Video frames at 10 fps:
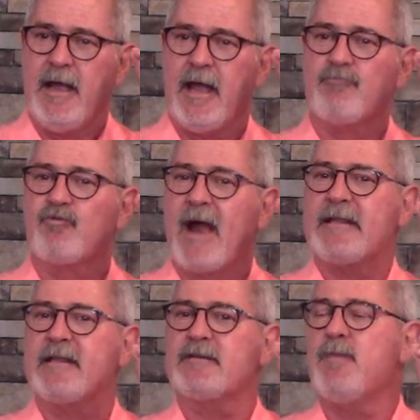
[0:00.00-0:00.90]
And right
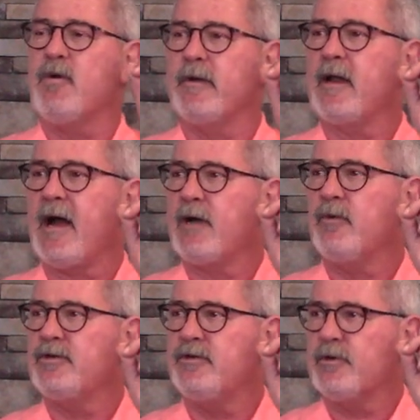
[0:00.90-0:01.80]
this moment, I
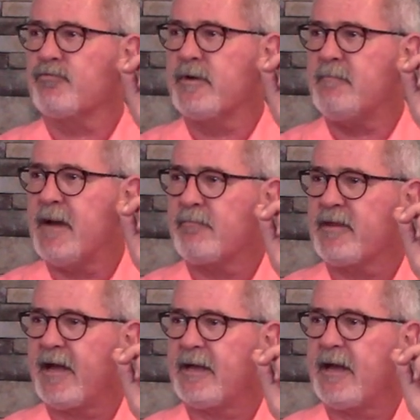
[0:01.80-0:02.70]
want you to remember
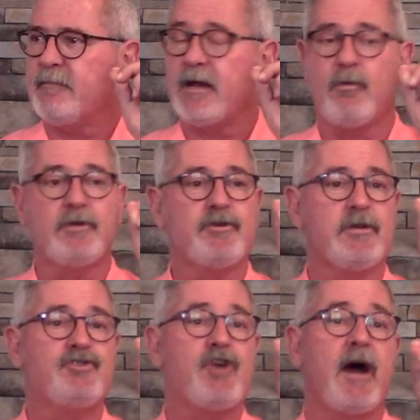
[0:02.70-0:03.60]
that name, and I want you
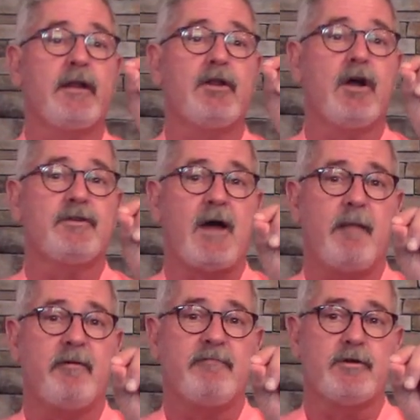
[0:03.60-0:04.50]
to jot it on
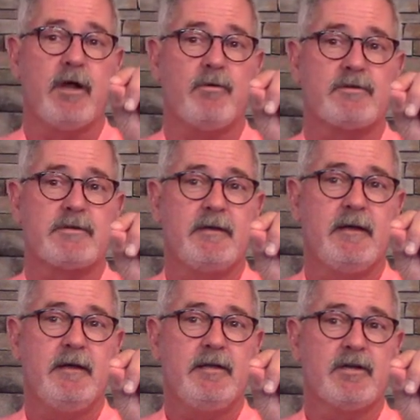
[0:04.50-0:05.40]
top of your notes.
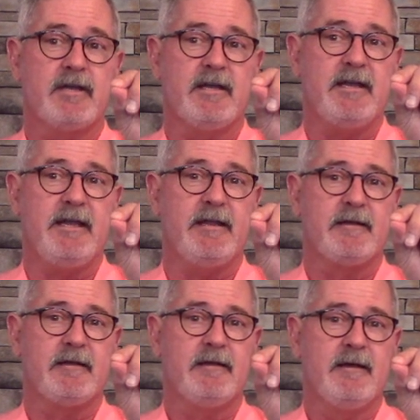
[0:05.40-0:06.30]
You're going to need it.